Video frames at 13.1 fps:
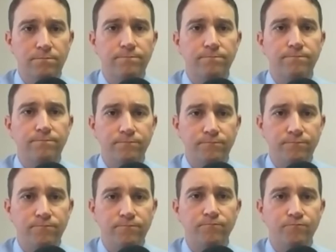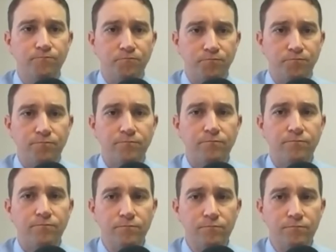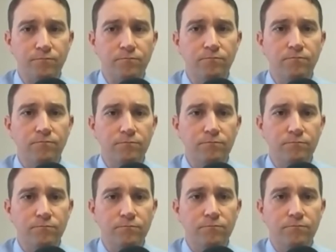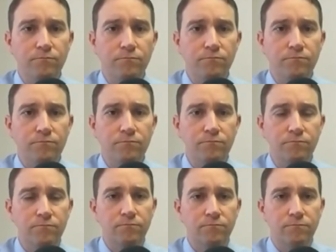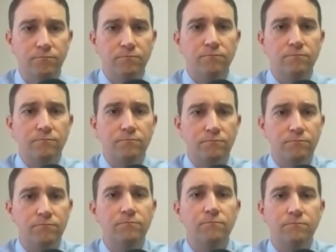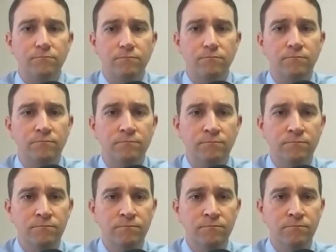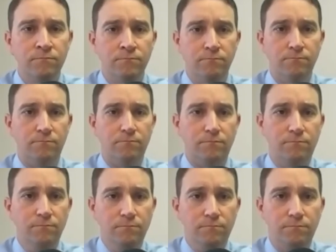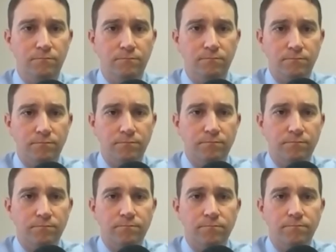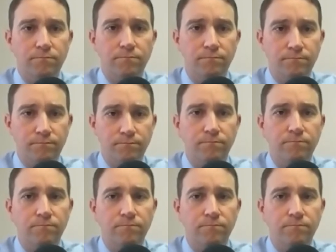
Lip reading: [no speech]